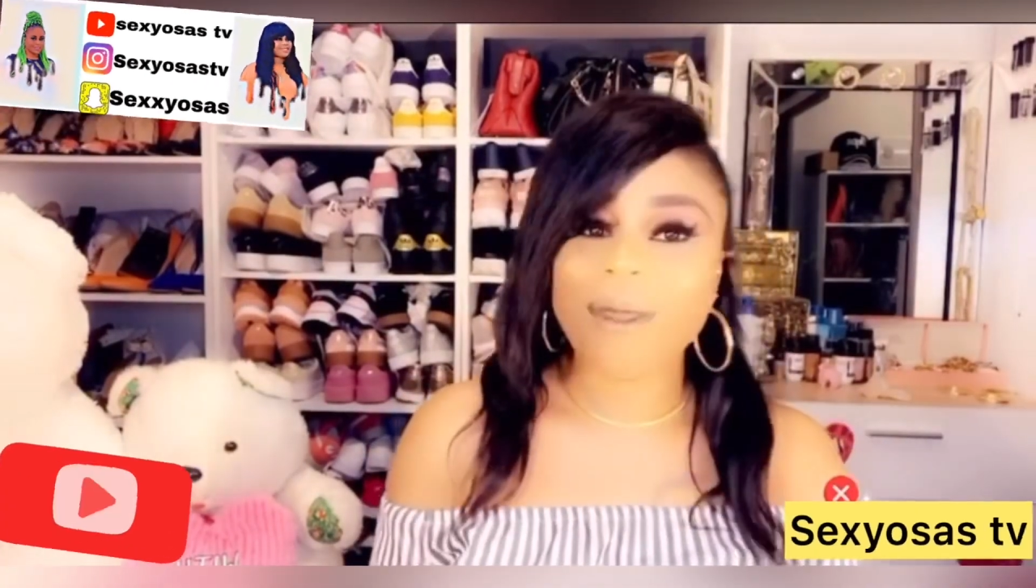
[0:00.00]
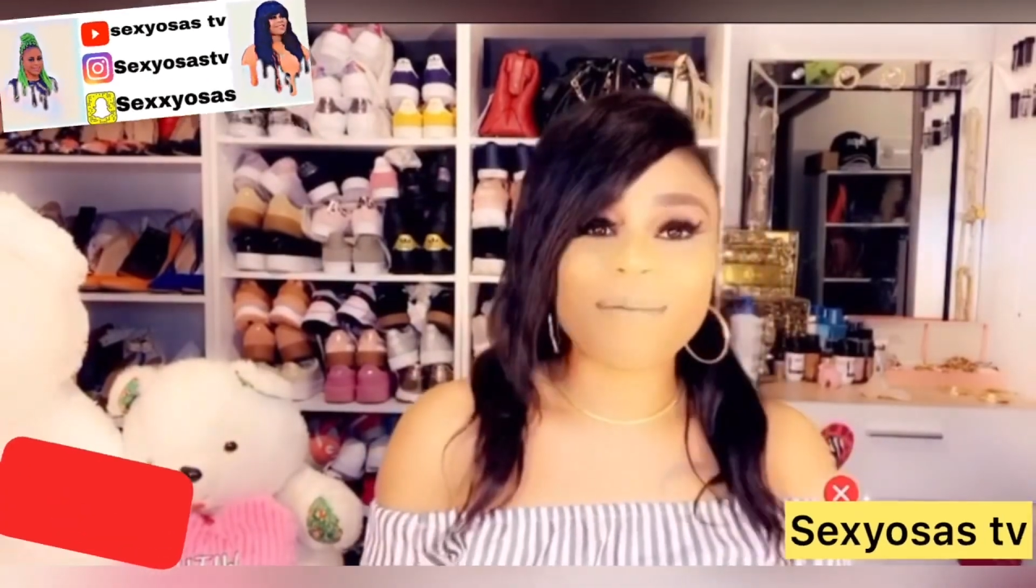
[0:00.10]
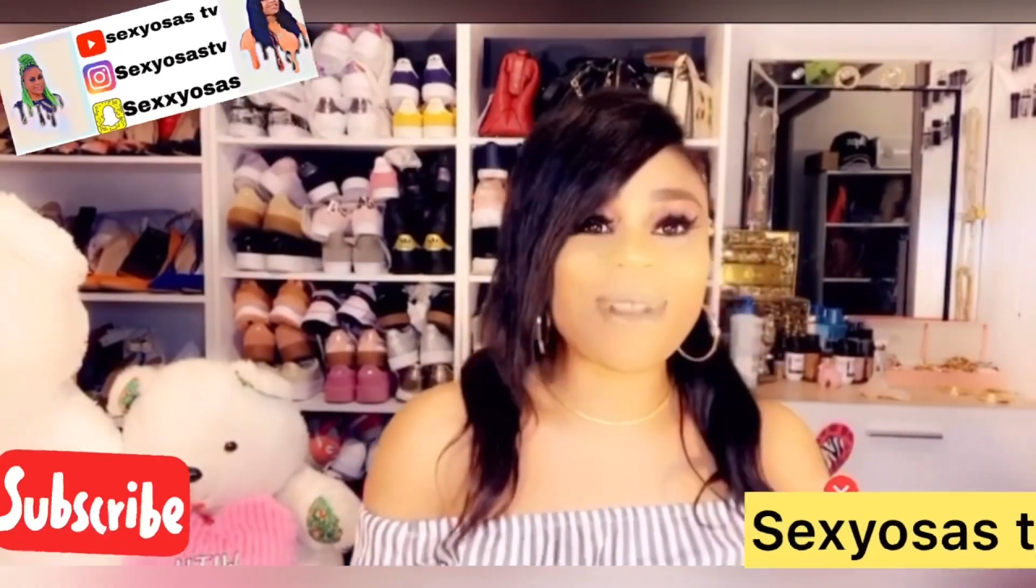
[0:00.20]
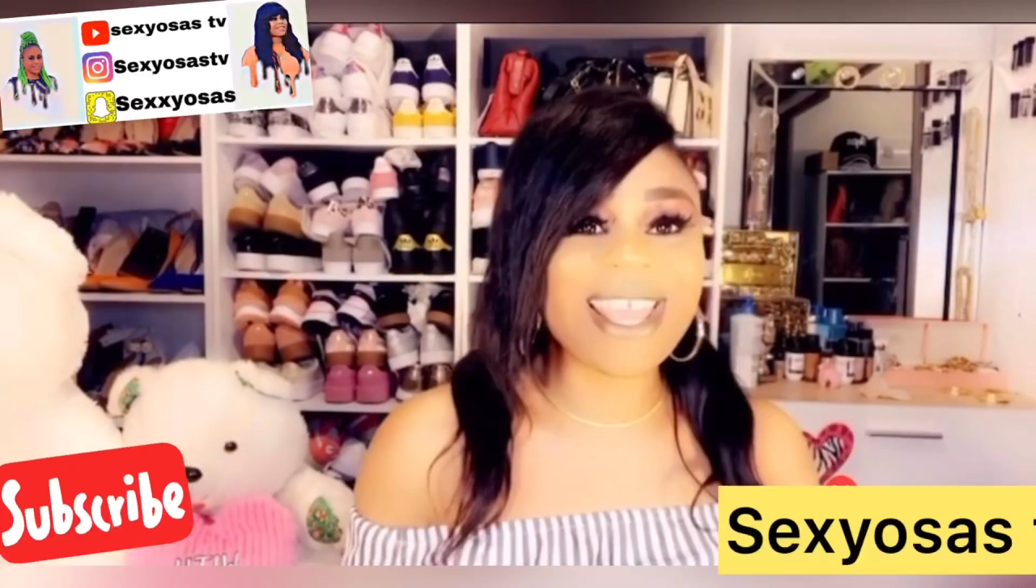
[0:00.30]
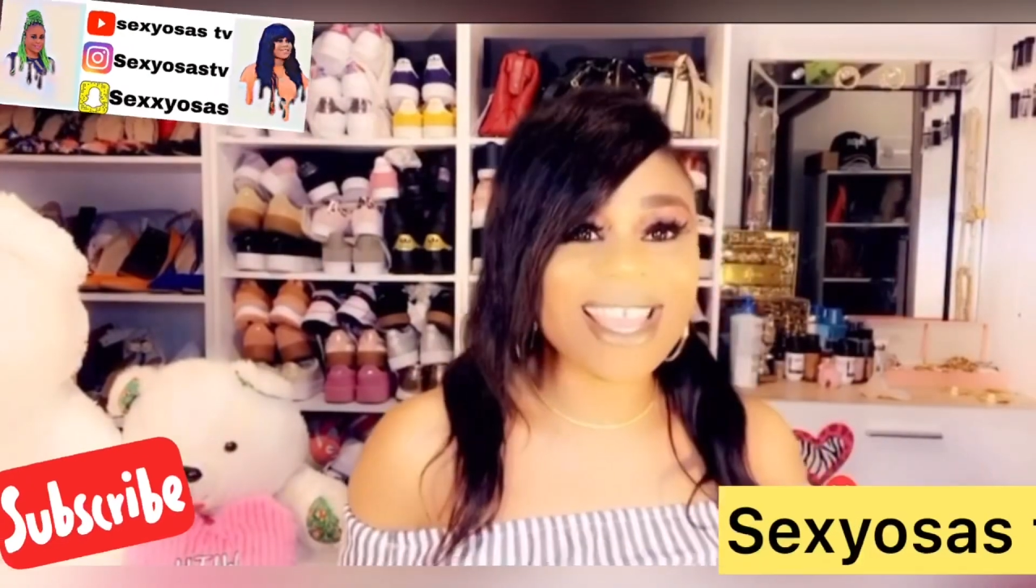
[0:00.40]

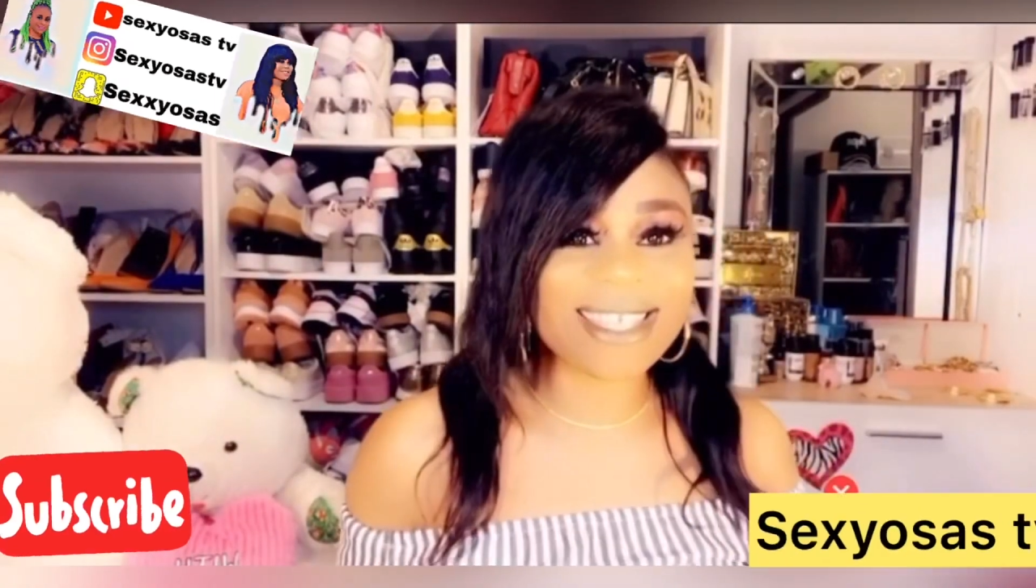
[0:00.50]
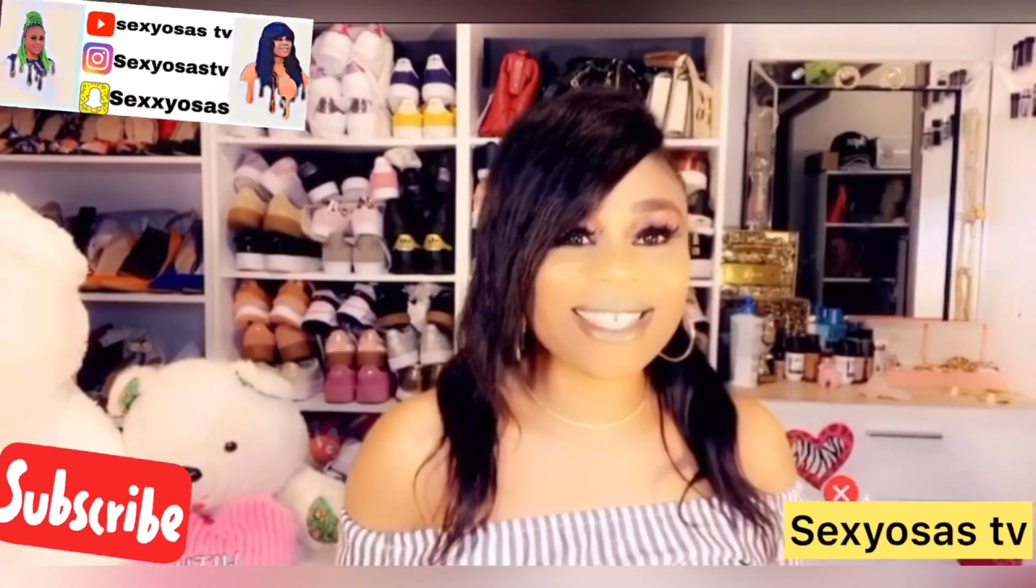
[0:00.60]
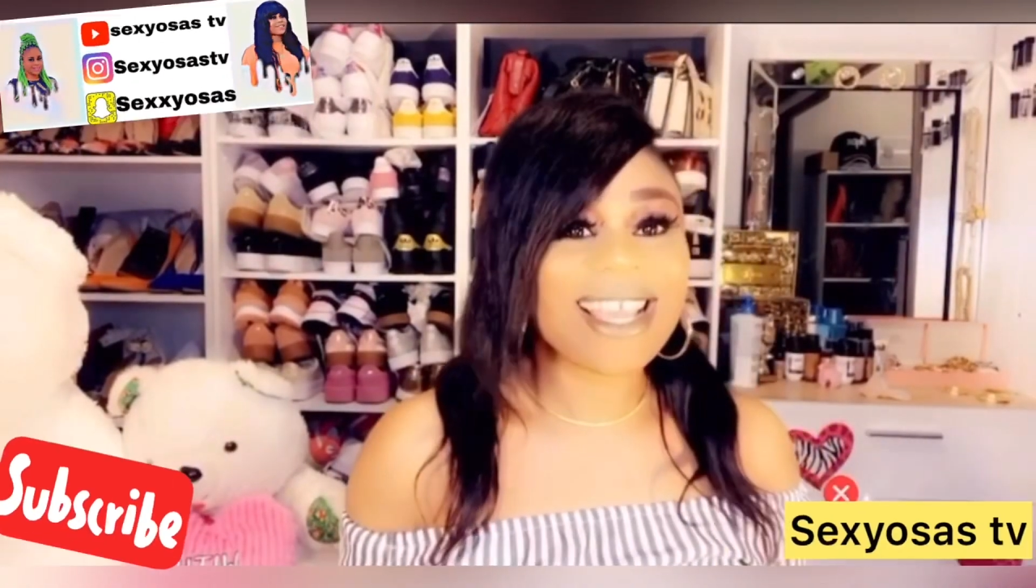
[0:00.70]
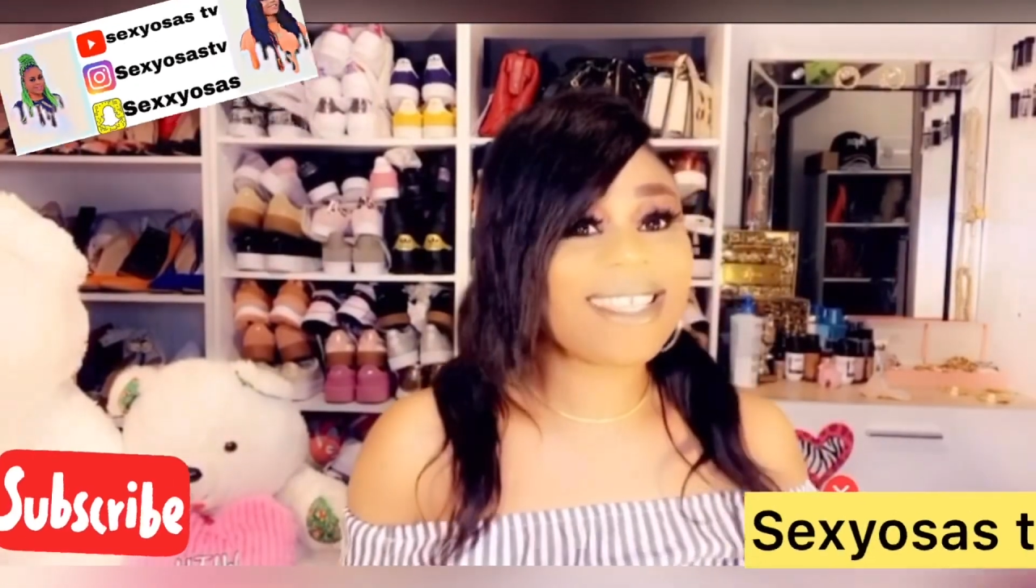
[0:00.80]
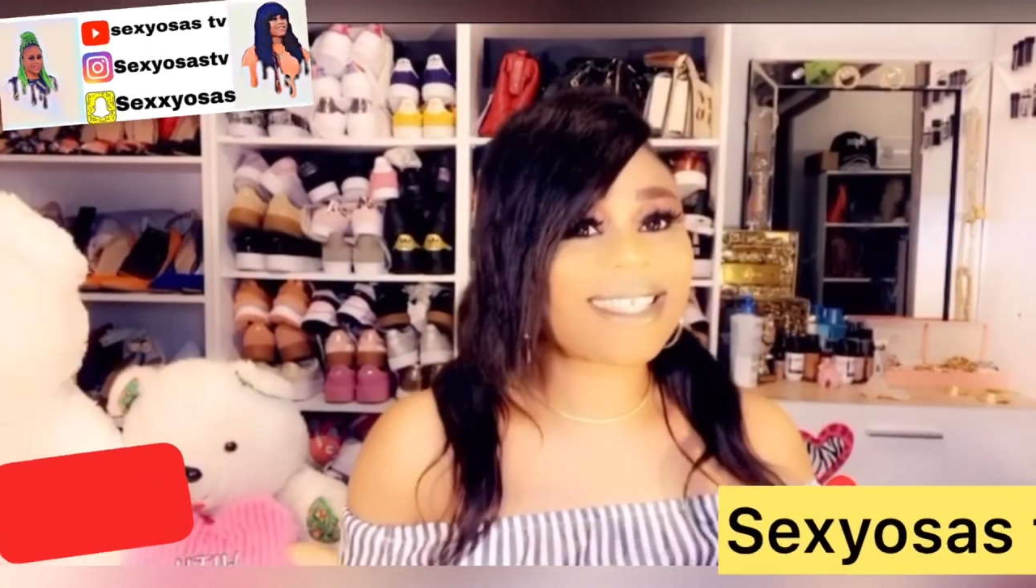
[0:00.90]
please
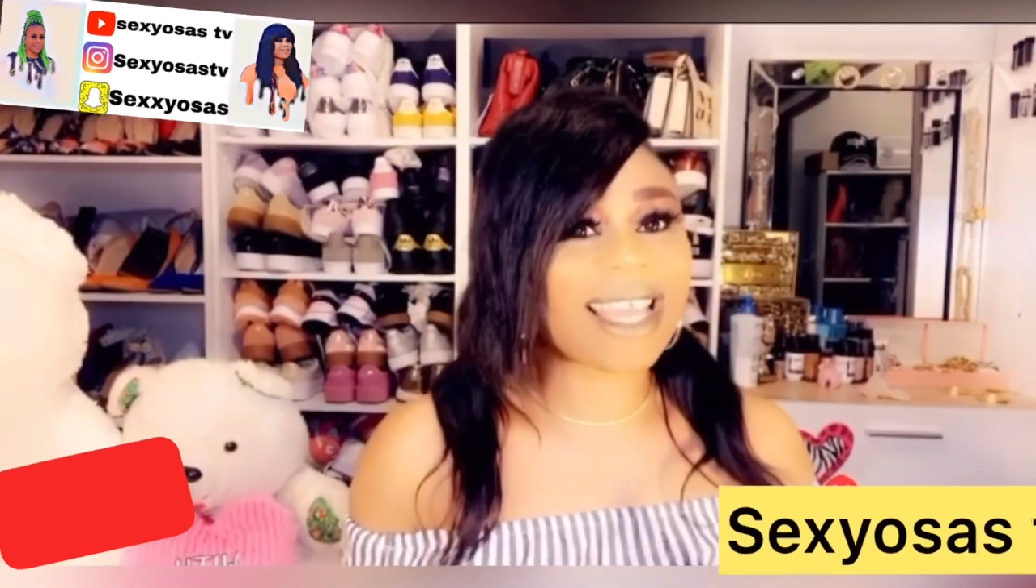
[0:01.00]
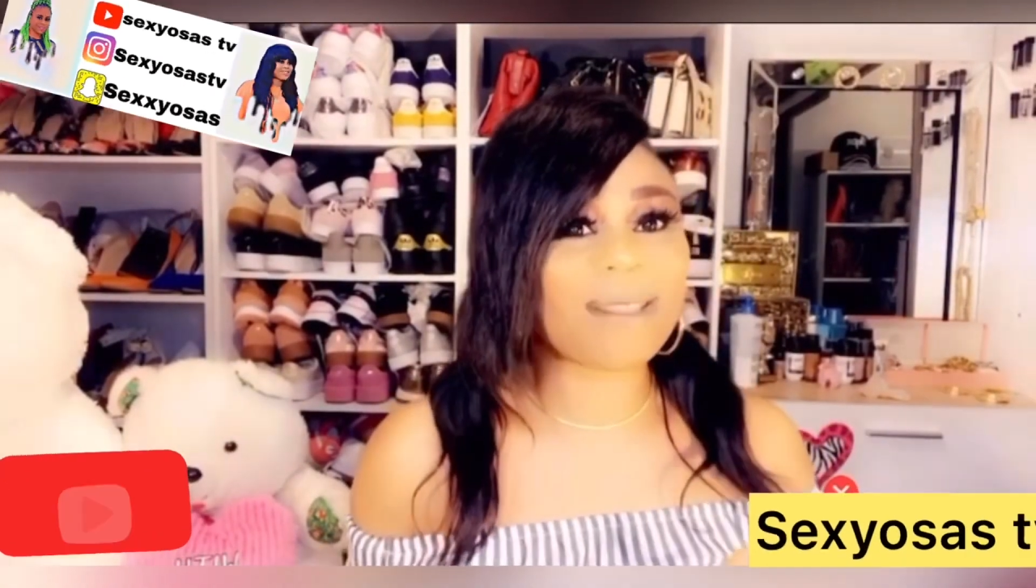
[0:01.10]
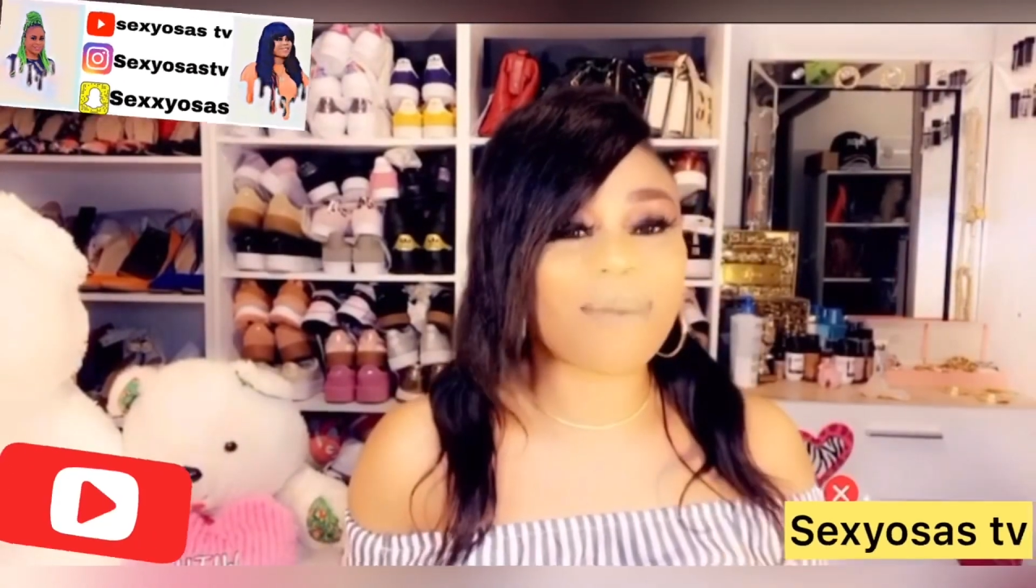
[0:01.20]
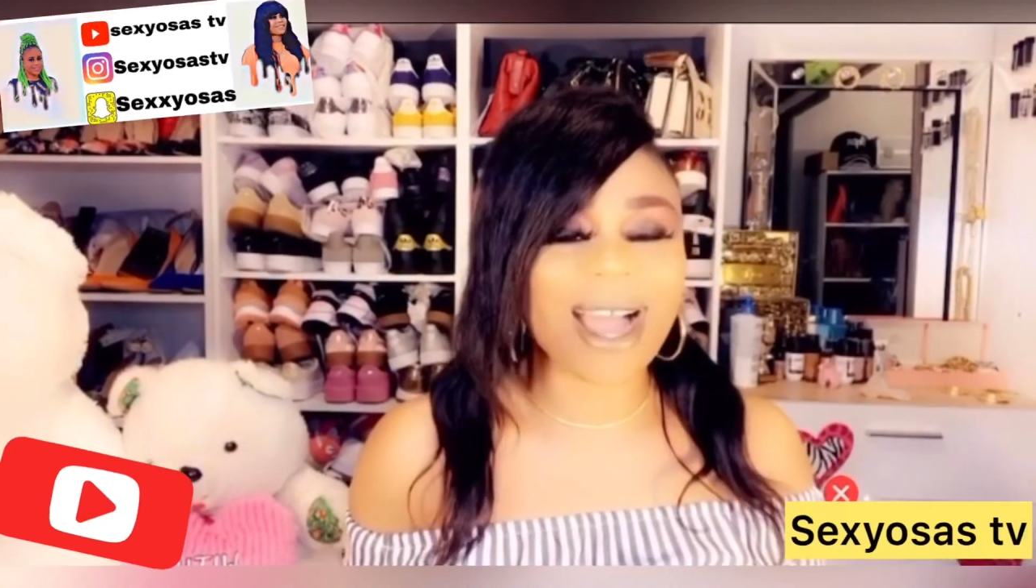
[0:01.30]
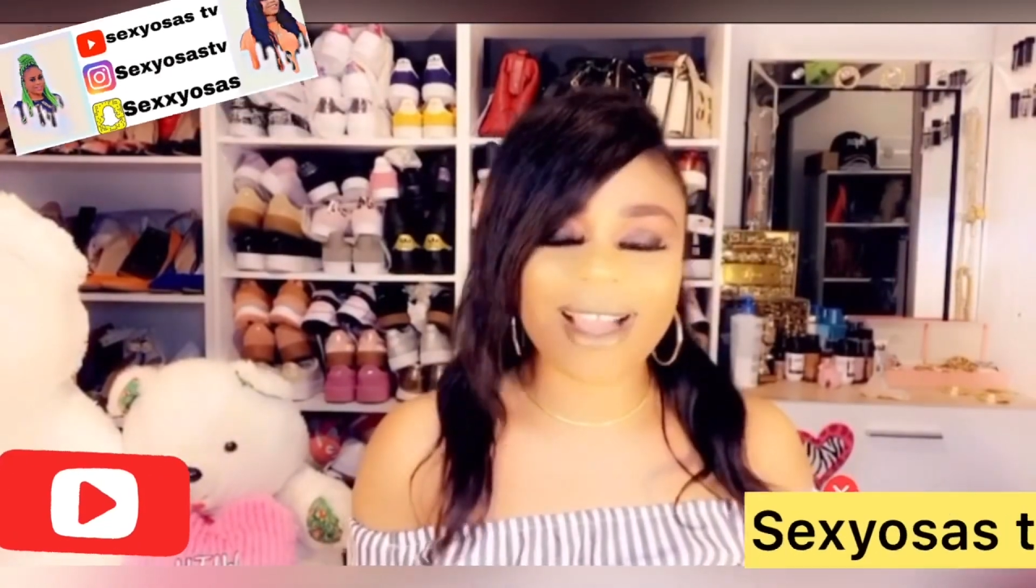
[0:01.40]

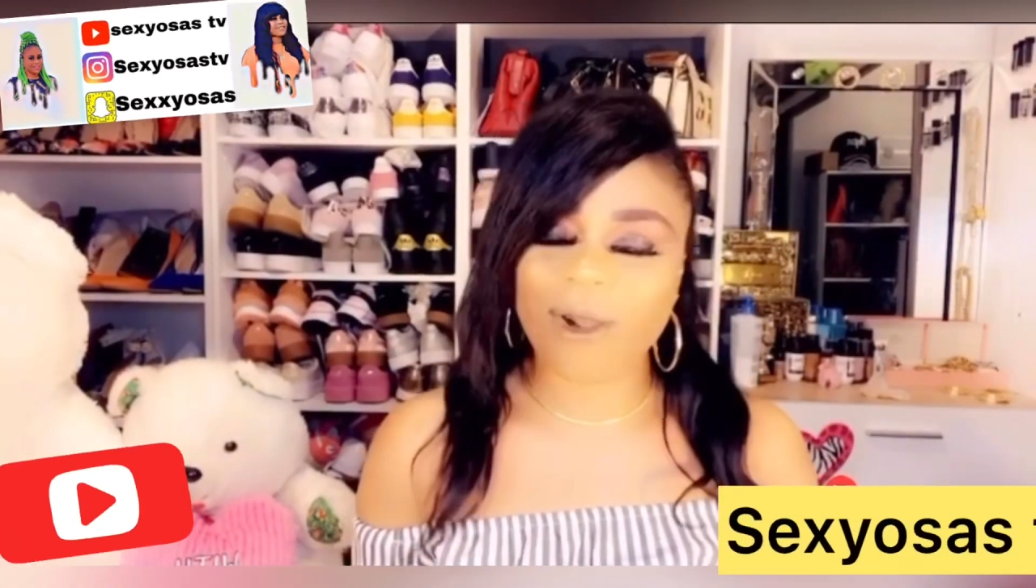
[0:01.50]
sit back